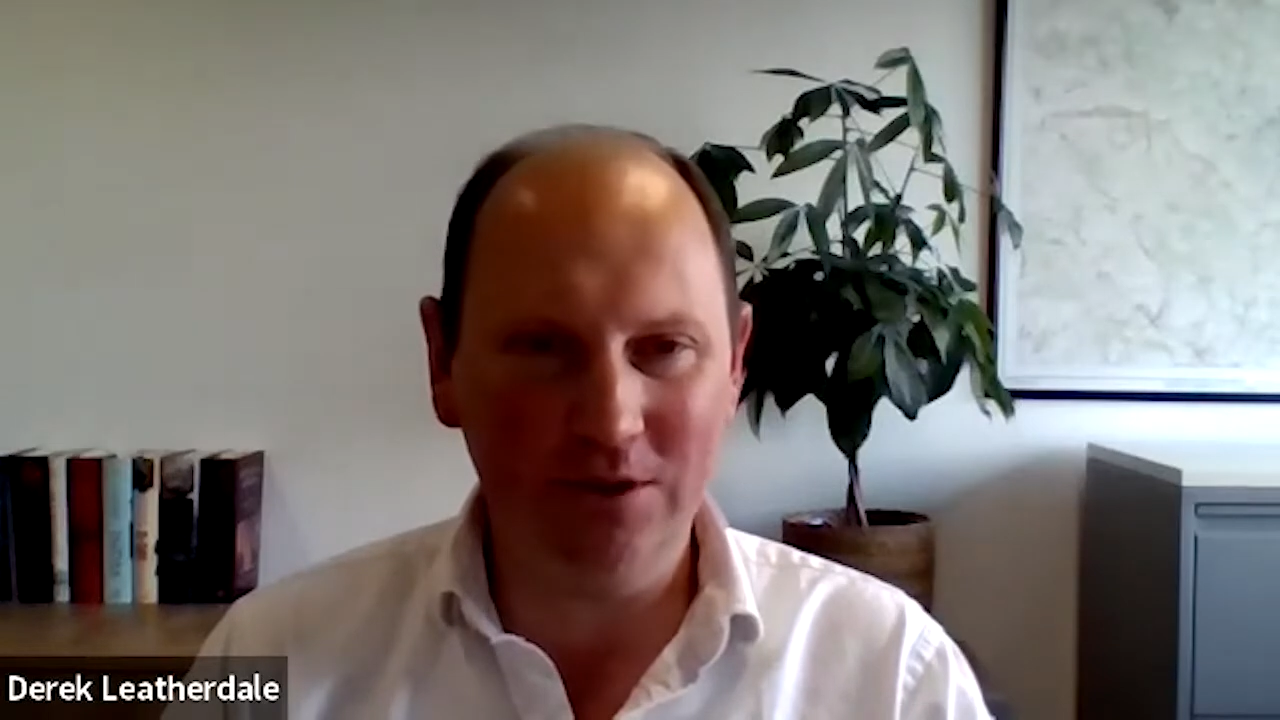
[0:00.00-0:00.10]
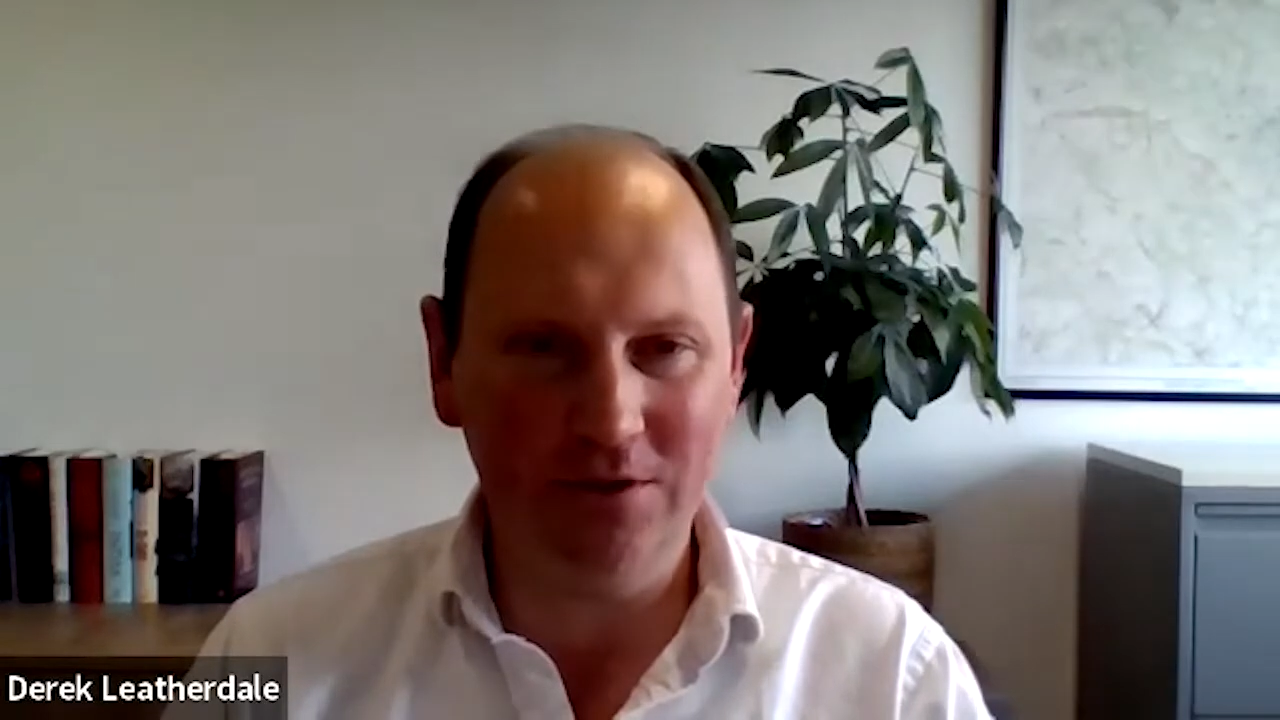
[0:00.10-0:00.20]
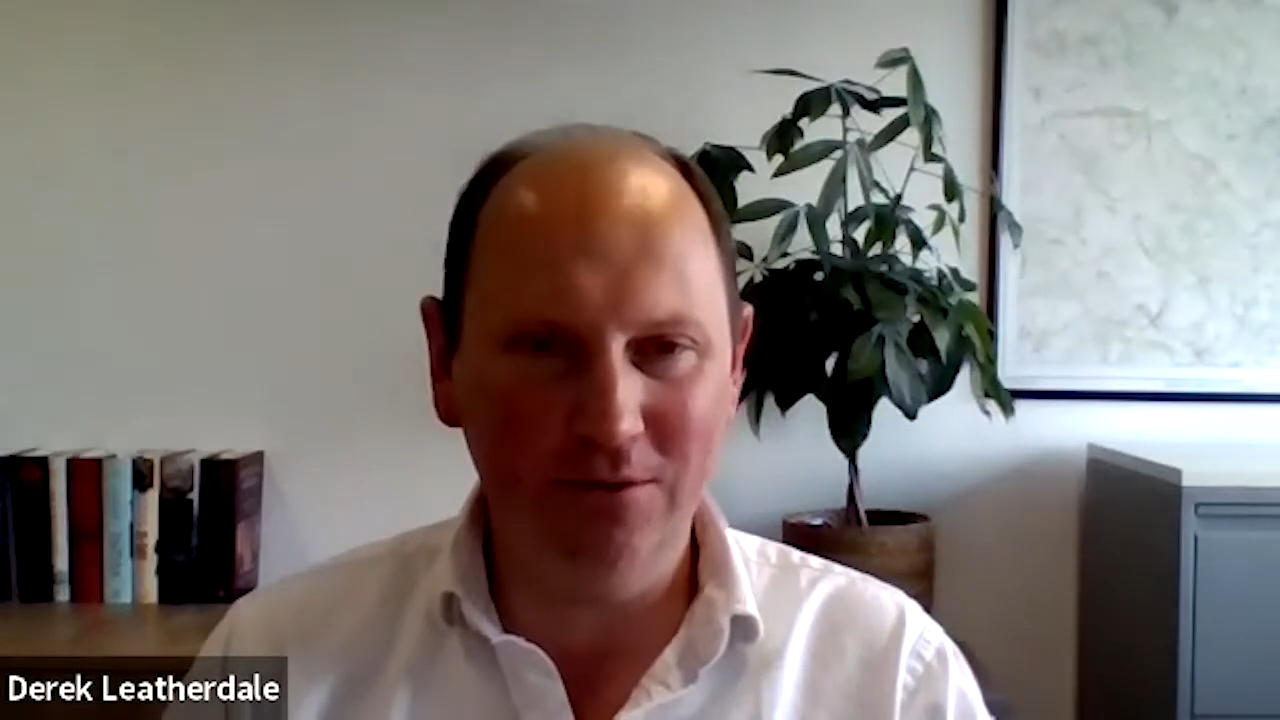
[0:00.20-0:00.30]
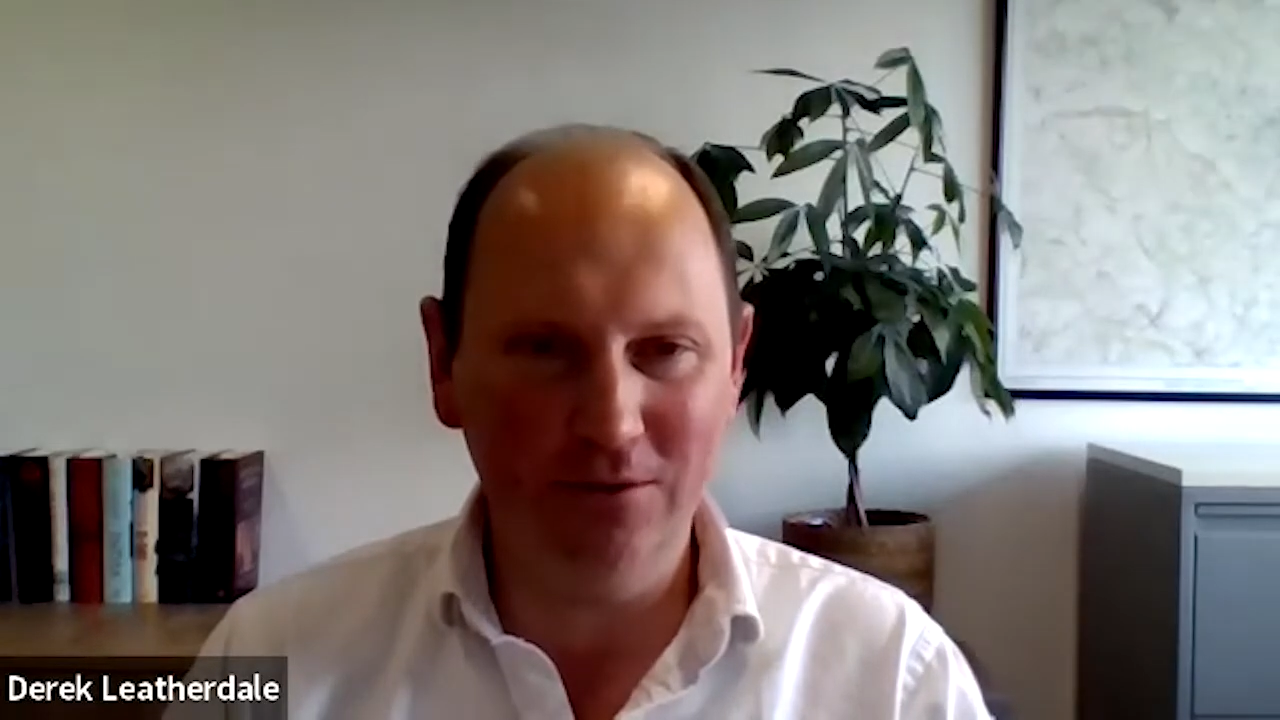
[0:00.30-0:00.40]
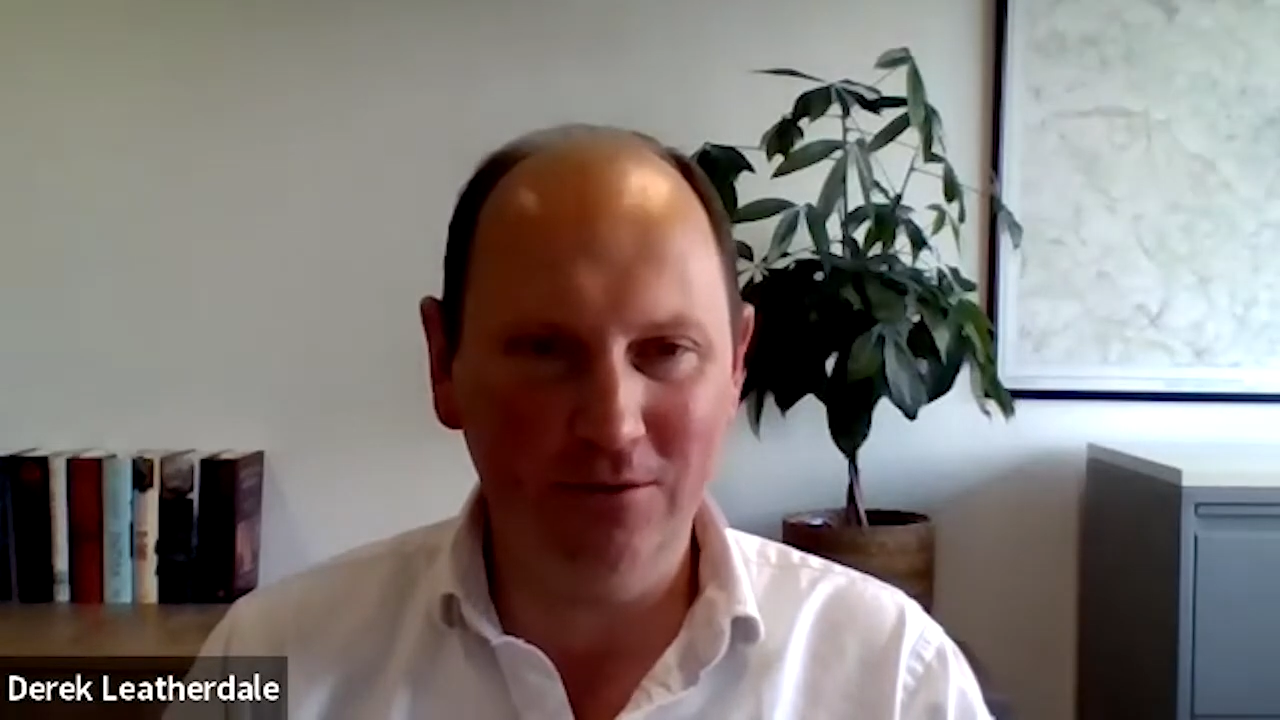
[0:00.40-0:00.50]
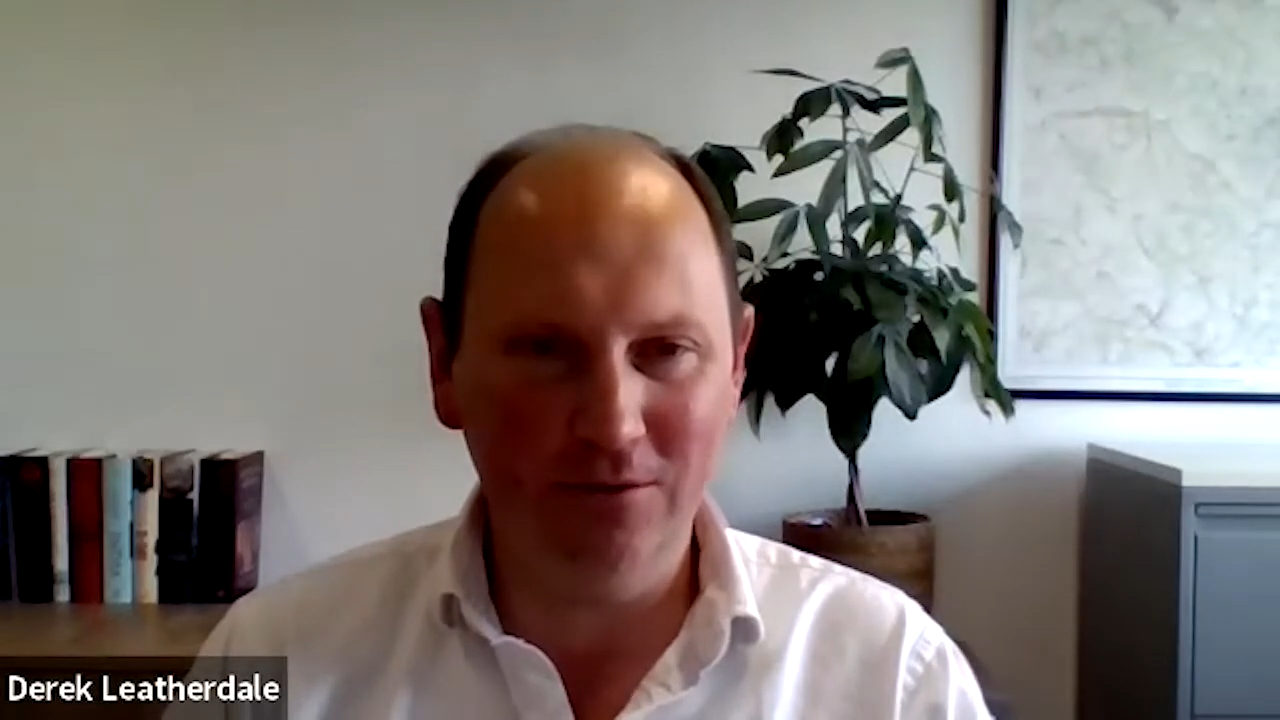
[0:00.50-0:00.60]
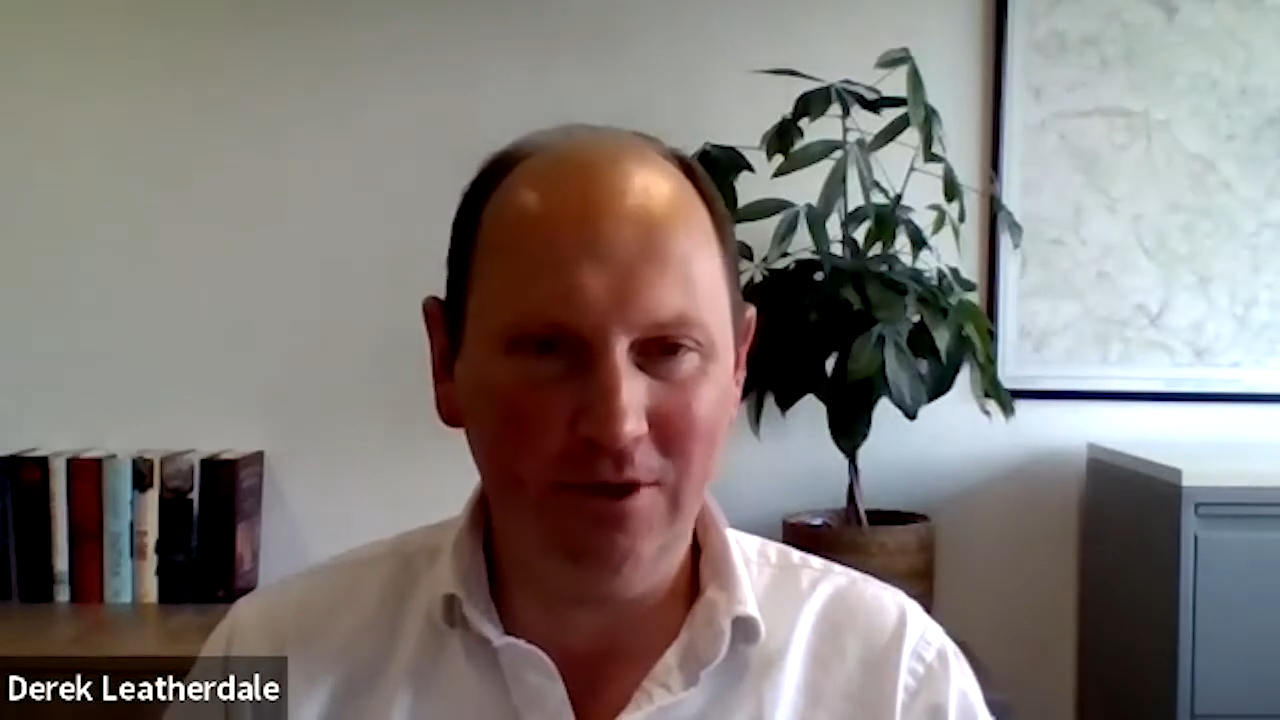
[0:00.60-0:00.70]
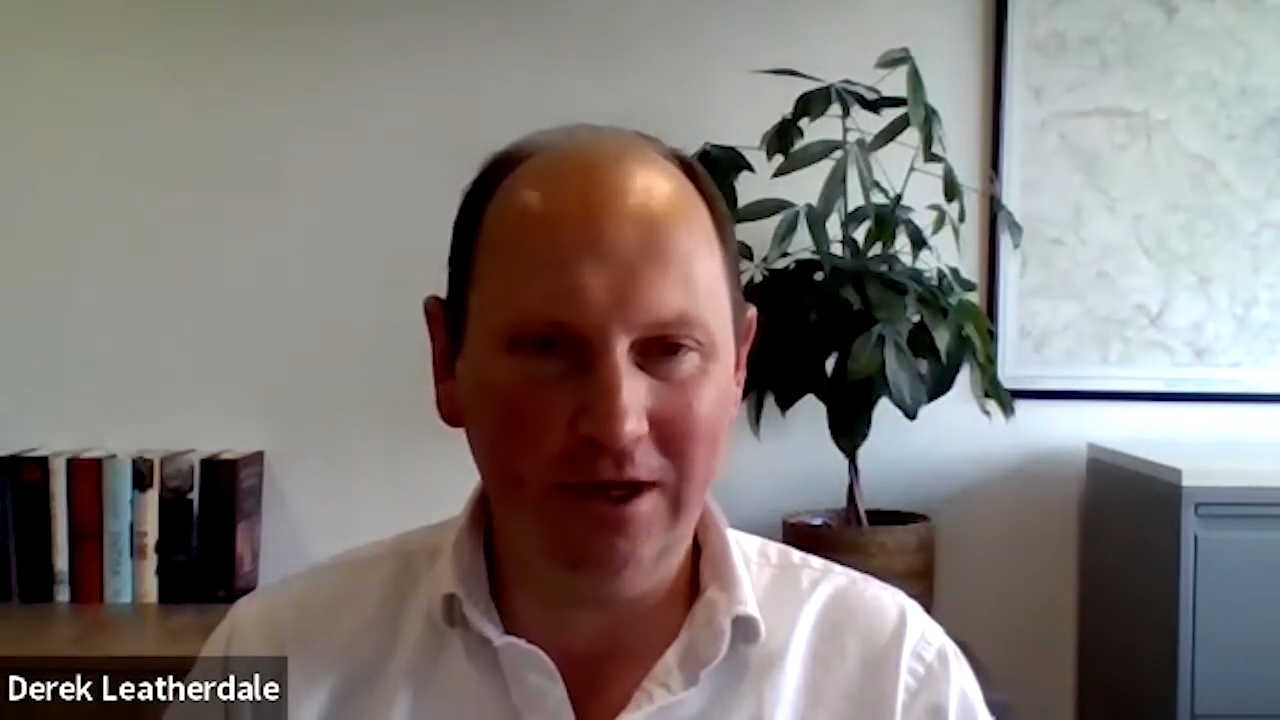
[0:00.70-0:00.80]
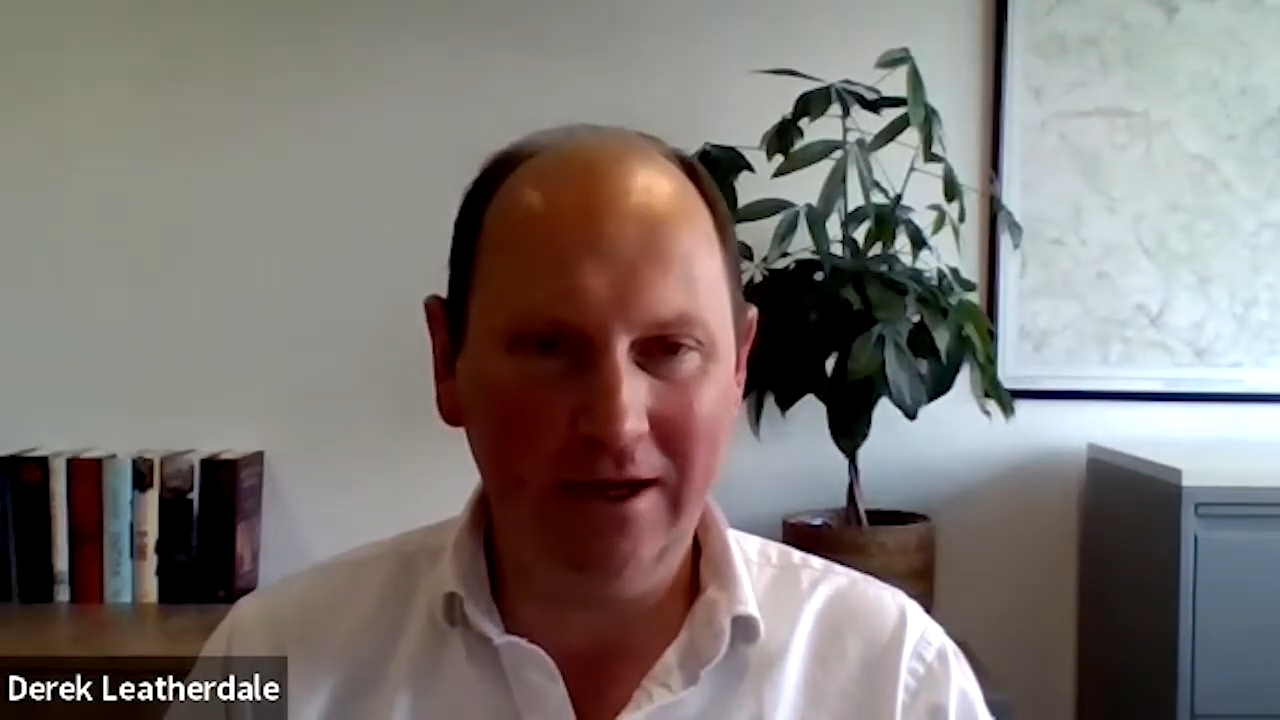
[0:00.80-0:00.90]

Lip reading: do,